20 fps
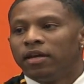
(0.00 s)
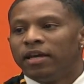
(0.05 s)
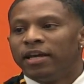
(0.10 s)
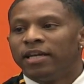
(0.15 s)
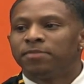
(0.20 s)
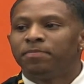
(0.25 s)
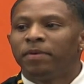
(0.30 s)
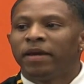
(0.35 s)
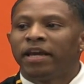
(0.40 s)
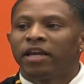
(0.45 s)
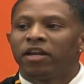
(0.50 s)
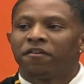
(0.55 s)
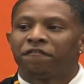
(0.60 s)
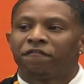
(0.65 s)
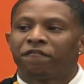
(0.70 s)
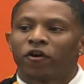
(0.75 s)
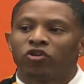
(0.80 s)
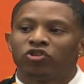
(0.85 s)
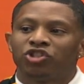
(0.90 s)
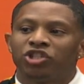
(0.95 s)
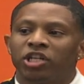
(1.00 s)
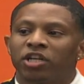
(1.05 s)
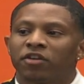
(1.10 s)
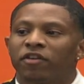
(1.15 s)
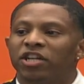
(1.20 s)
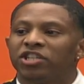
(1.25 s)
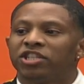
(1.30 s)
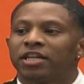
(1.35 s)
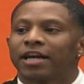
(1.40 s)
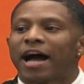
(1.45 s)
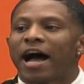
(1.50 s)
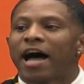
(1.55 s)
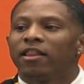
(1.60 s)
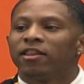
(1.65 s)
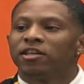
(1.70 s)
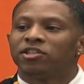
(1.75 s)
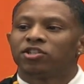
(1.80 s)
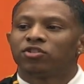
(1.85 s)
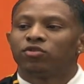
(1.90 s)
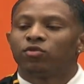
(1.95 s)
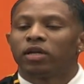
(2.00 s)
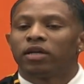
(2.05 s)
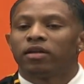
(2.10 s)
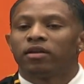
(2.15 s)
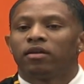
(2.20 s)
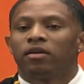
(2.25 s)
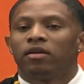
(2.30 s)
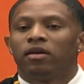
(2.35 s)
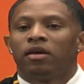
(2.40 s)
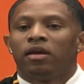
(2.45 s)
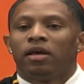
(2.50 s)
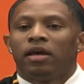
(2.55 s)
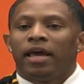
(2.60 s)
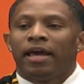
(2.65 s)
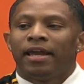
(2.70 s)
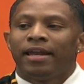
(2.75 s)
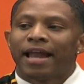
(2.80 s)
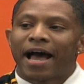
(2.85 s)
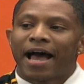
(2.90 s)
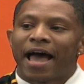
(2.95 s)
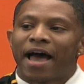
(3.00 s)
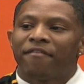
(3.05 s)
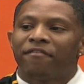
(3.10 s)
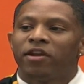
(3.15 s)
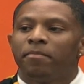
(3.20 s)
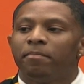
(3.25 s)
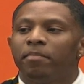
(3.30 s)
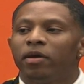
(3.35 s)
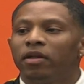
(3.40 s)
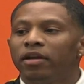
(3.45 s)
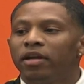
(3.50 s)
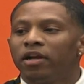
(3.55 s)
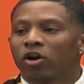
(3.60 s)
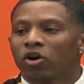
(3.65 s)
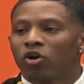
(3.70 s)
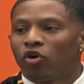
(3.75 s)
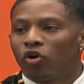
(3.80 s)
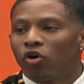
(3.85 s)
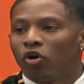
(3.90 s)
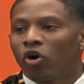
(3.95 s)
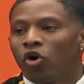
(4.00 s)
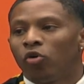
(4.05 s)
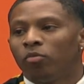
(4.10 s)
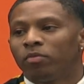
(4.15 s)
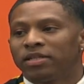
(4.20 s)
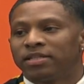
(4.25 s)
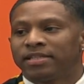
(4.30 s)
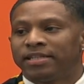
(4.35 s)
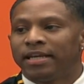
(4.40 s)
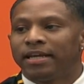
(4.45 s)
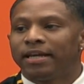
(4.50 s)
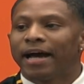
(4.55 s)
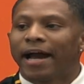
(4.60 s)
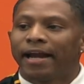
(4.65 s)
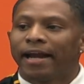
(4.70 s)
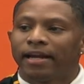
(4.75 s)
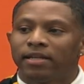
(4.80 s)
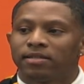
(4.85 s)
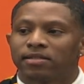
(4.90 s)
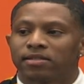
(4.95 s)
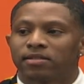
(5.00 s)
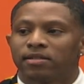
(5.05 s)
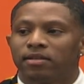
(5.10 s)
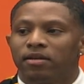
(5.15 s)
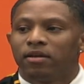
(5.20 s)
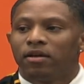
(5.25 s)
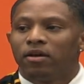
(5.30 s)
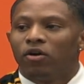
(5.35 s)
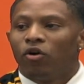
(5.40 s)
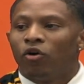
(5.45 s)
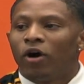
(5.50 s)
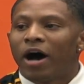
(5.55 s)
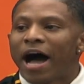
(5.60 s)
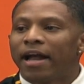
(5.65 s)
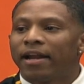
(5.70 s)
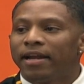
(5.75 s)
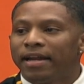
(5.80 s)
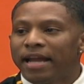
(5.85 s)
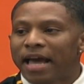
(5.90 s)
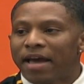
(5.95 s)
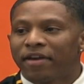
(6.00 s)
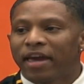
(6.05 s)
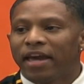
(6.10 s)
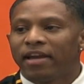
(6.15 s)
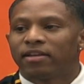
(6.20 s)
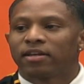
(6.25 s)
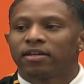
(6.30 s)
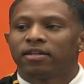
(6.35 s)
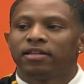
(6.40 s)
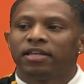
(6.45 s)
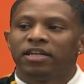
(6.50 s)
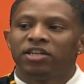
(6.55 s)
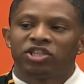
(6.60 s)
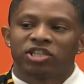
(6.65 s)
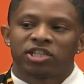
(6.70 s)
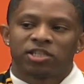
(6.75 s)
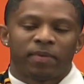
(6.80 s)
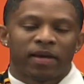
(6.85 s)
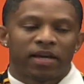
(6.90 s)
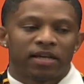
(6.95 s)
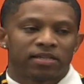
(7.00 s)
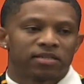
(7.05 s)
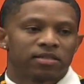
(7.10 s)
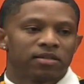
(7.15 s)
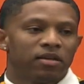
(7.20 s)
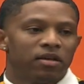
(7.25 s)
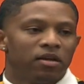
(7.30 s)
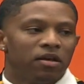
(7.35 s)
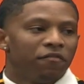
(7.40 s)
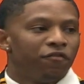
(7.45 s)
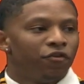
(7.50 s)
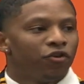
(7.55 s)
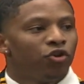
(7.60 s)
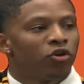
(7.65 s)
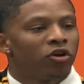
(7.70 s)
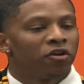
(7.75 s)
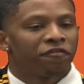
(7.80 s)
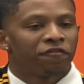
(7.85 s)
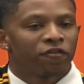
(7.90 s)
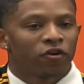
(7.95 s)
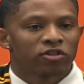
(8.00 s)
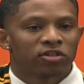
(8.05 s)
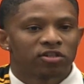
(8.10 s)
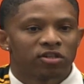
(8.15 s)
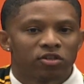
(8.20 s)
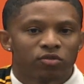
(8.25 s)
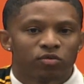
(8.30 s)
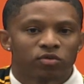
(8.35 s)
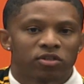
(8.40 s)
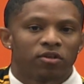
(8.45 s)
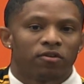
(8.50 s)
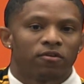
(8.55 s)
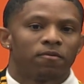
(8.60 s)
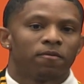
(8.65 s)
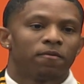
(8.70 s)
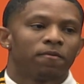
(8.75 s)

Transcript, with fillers: It's being a first generation college student and not having the ability to call home to seek guidance on how to navigate the collegiate space, for you're the first to do so.